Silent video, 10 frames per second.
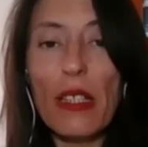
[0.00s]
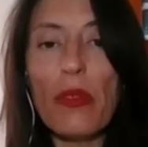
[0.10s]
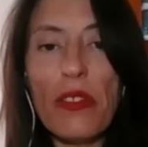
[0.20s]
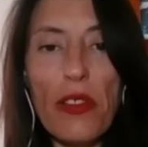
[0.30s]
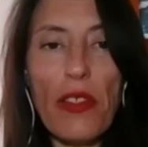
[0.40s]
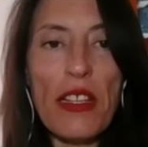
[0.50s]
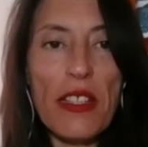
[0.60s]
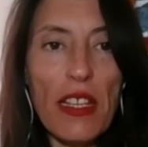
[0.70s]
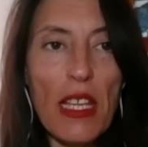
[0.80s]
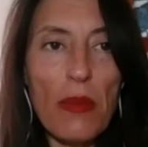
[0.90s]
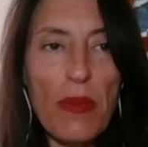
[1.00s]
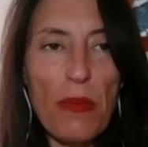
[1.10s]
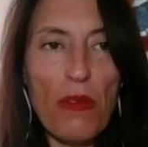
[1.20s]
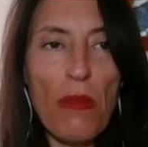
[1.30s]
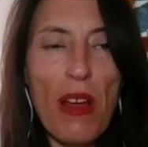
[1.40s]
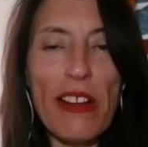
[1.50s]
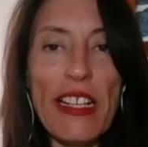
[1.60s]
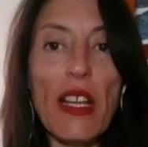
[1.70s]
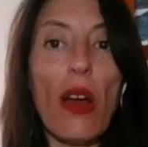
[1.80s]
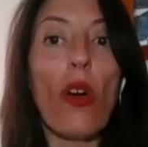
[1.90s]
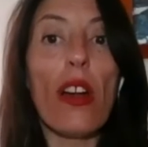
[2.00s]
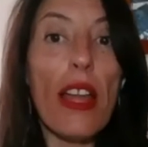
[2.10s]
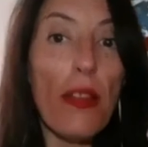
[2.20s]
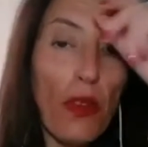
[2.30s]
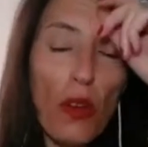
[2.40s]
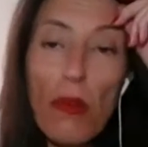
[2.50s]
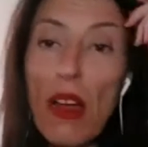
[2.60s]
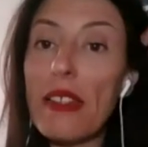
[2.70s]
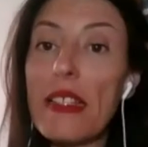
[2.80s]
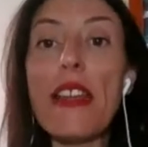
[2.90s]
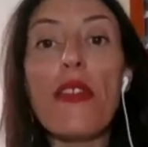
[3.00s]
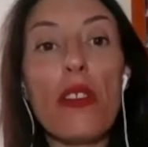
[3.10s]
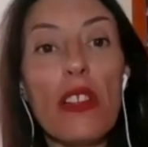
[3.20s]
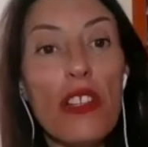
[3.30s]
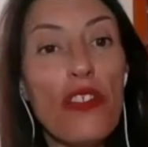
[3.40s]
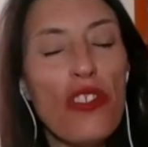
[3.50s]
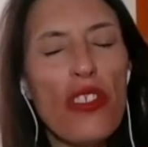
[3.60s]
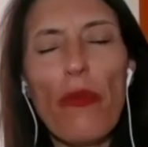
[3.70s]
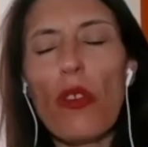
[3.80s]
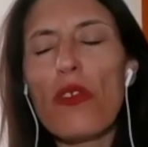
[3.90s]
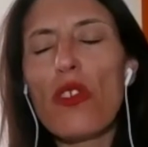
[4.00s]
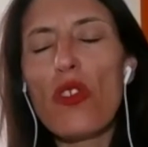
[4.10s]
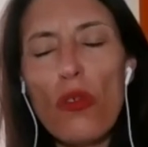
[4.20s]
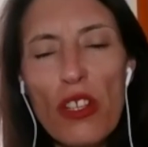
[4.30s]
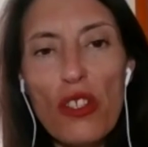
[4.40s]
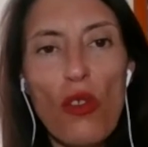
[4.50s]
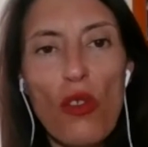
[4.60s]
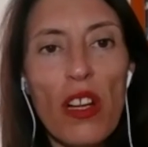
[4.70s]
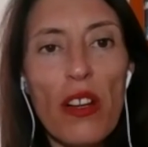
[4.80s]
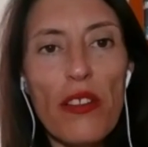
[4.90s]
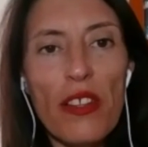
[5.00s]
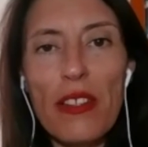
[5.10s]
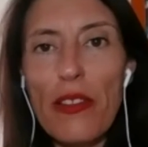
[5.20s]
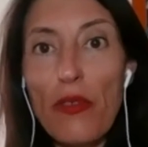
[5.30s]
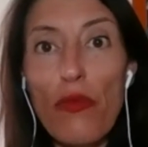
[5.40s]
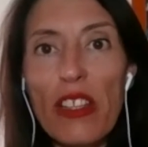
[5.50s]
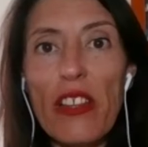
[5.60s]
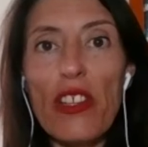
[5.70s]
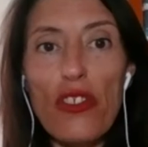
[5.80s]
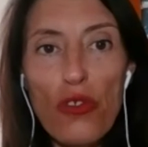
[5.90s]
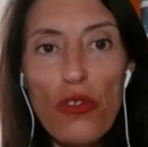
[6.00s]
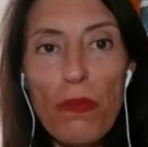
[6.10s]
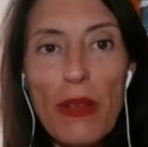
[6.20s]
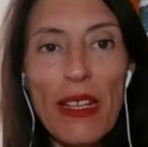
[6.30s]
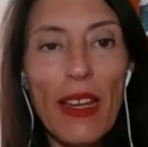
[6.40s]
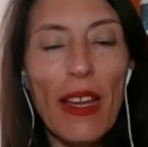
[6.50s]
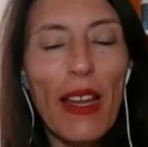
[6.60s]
one of the things that keeps people married, or if not married, in the relationship for so much longer than really they should be.